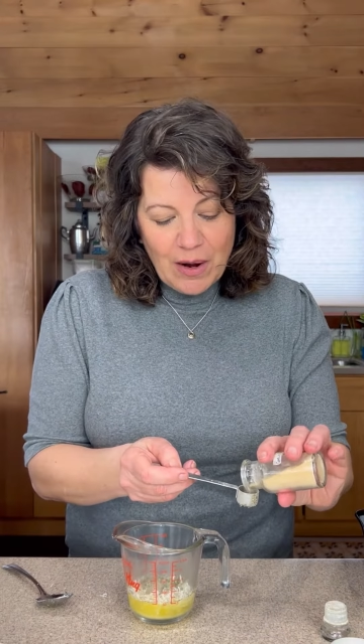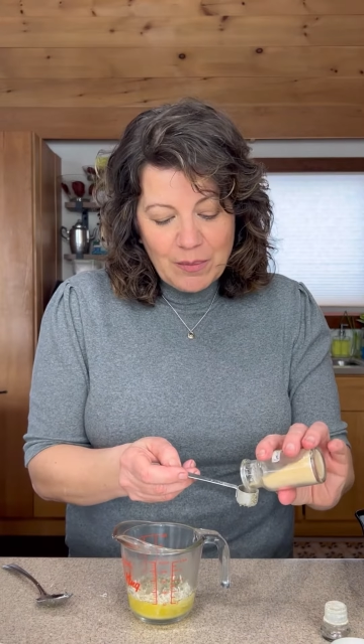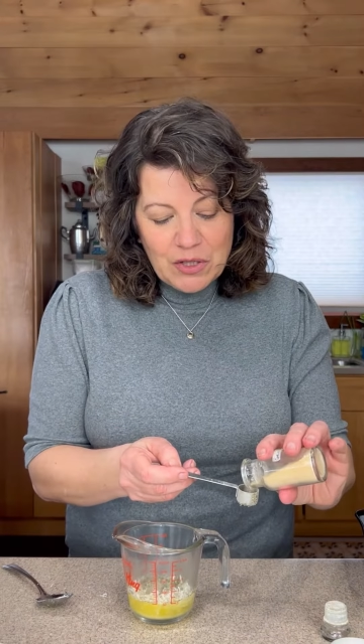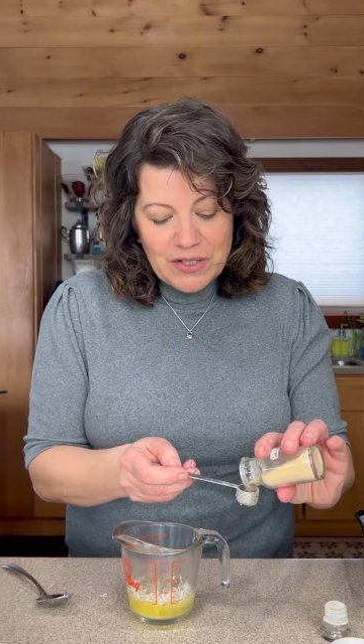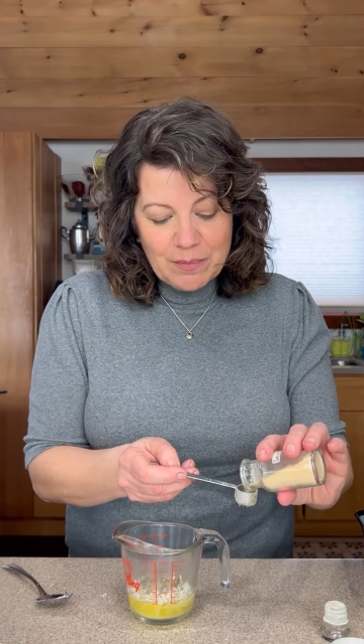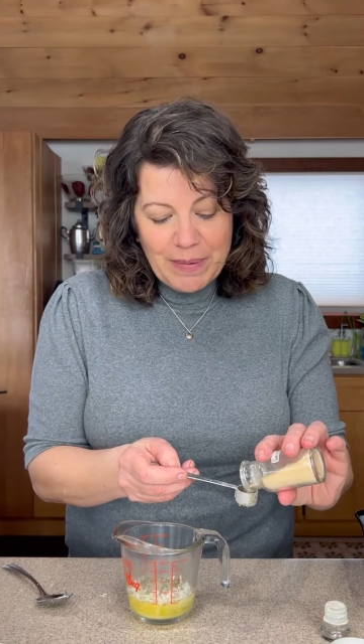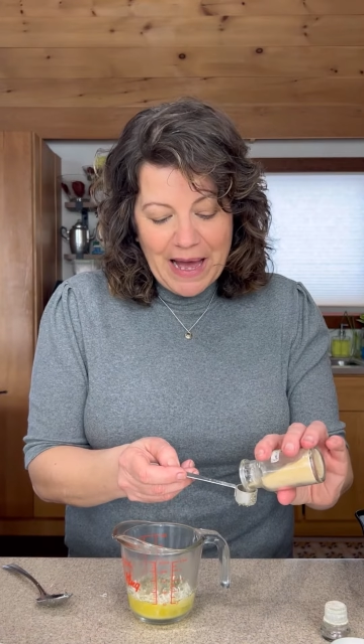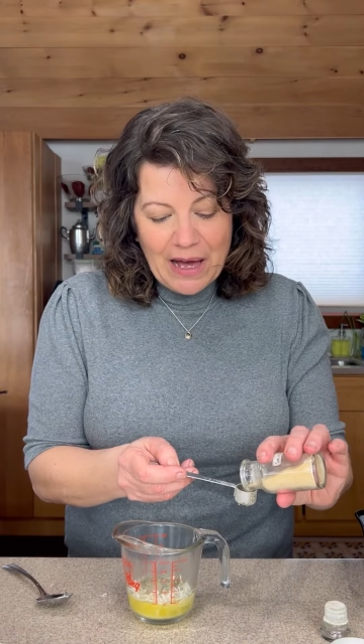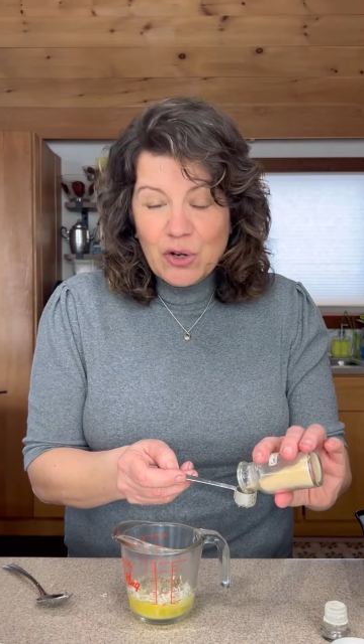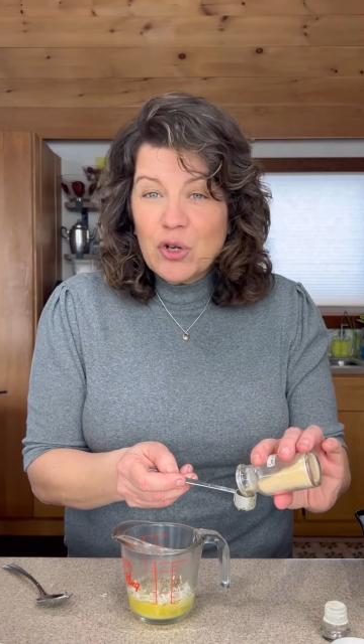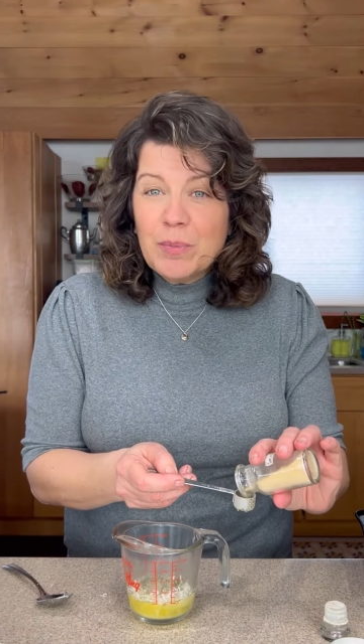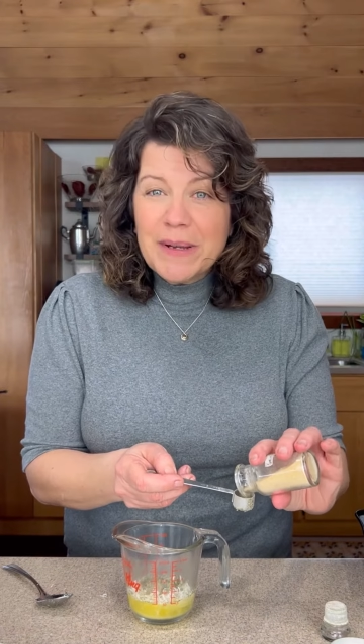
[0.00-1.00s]
I'm using
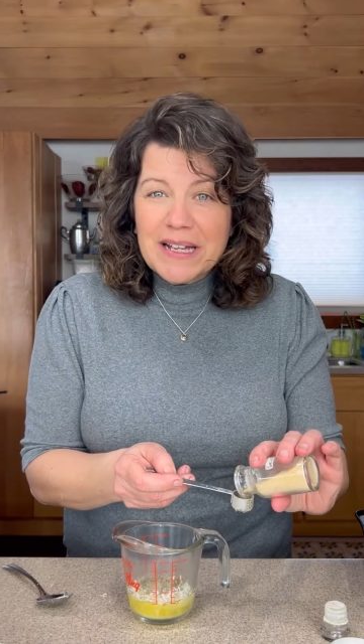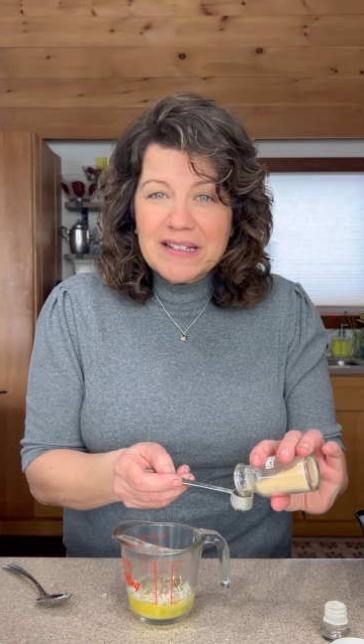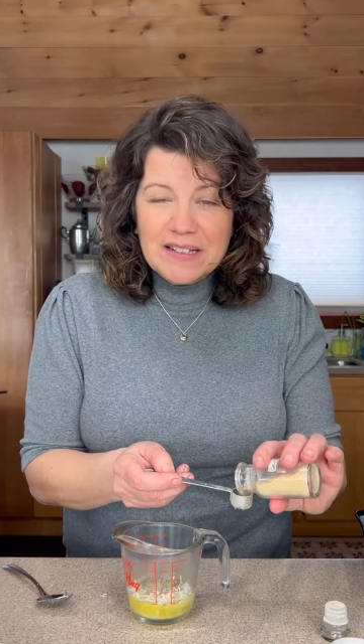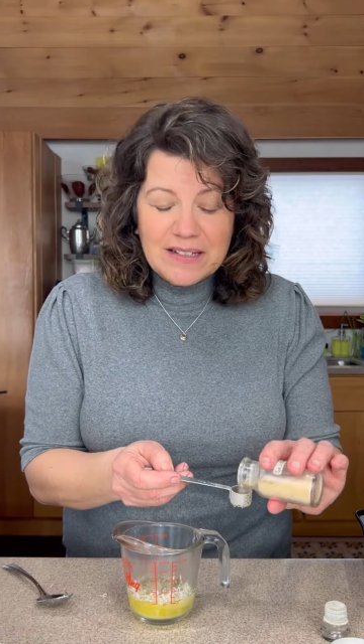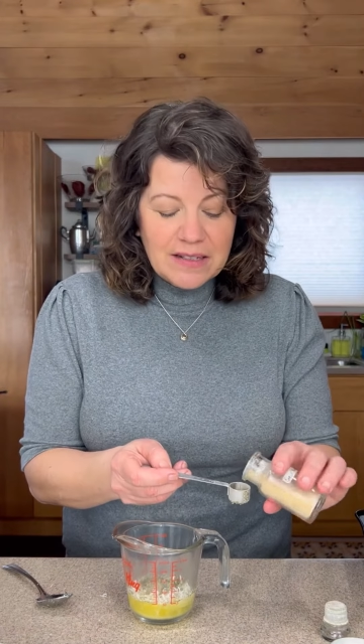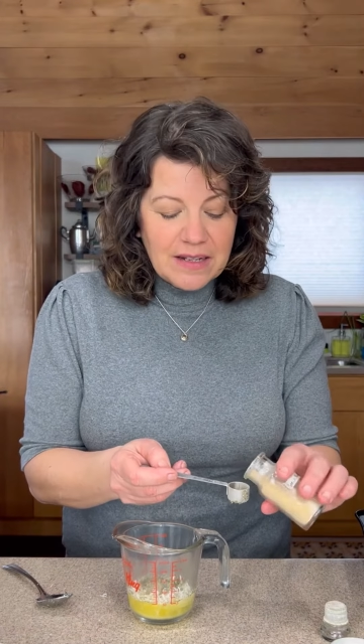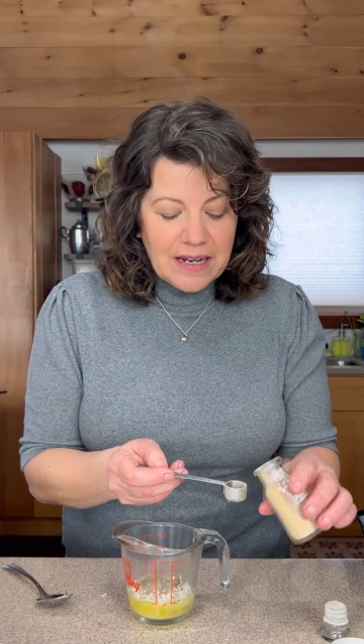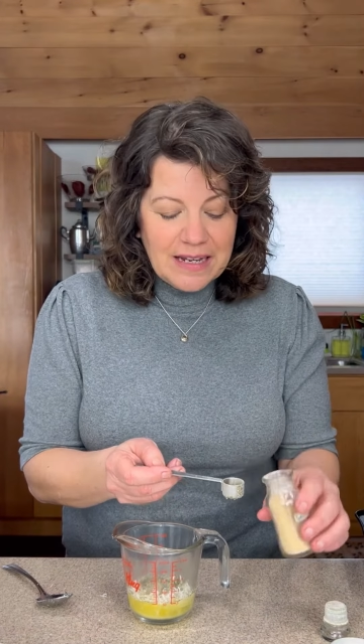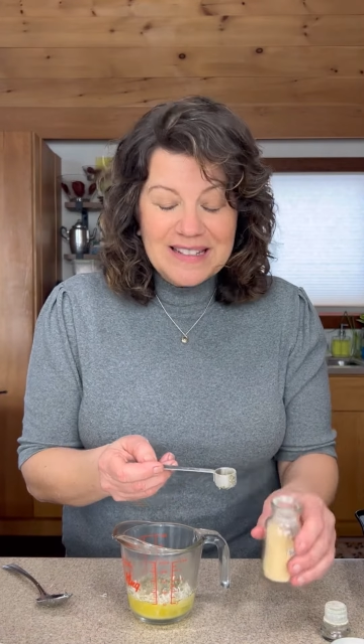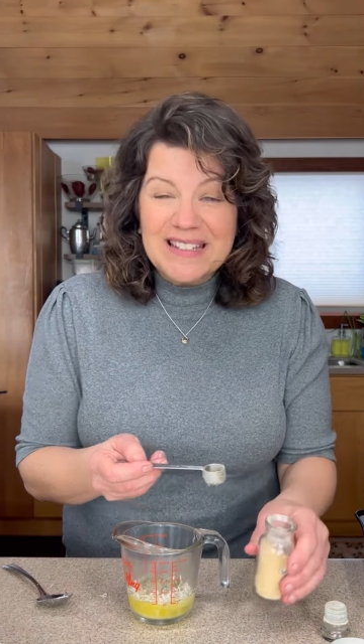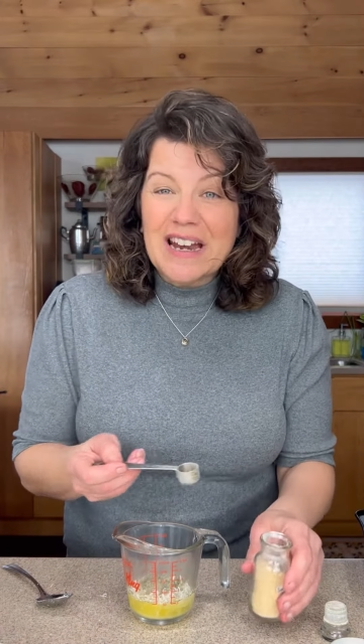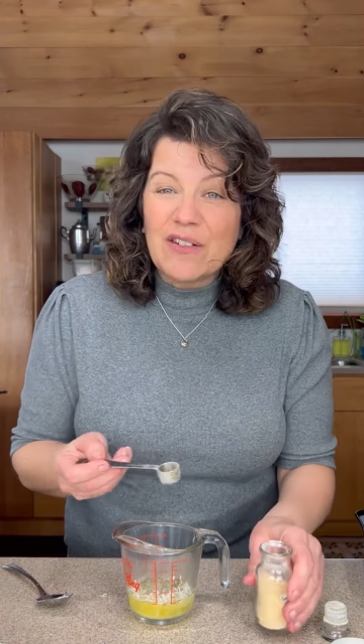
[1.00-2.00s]
powder because
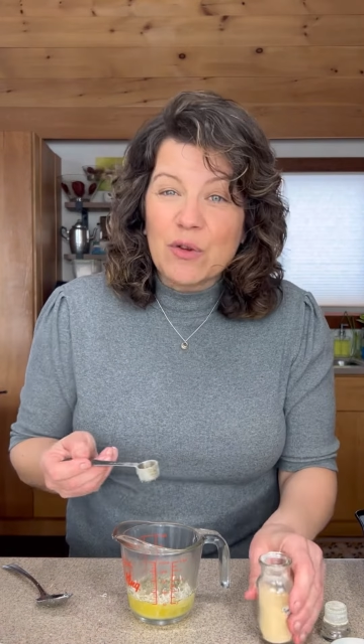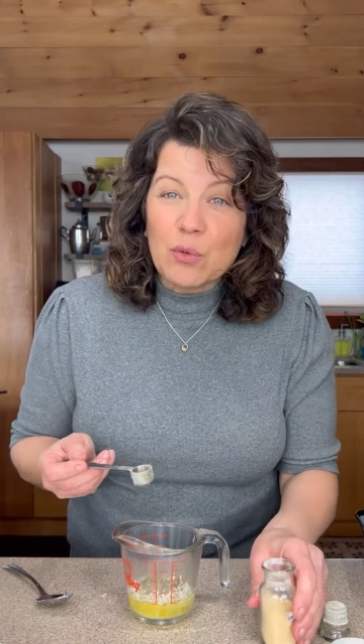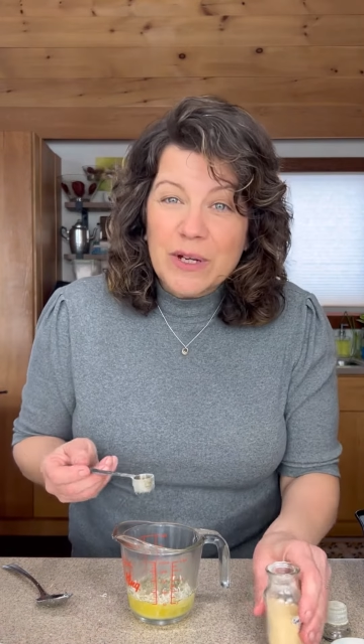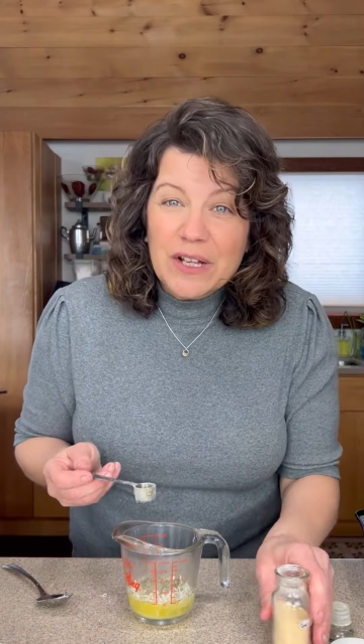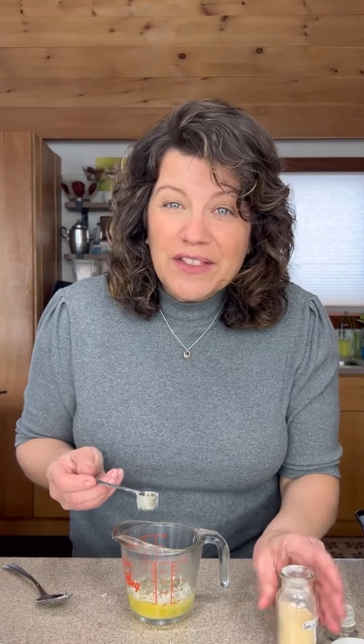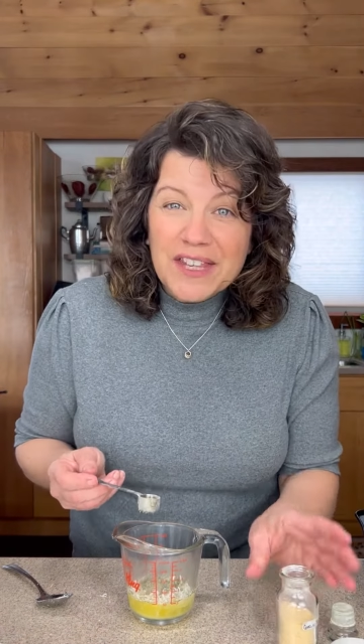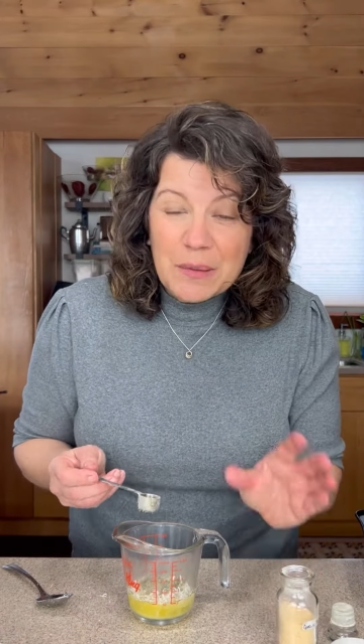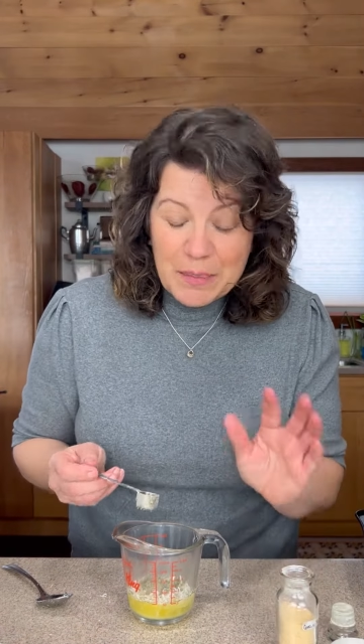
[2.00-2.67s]
instead of the real thing,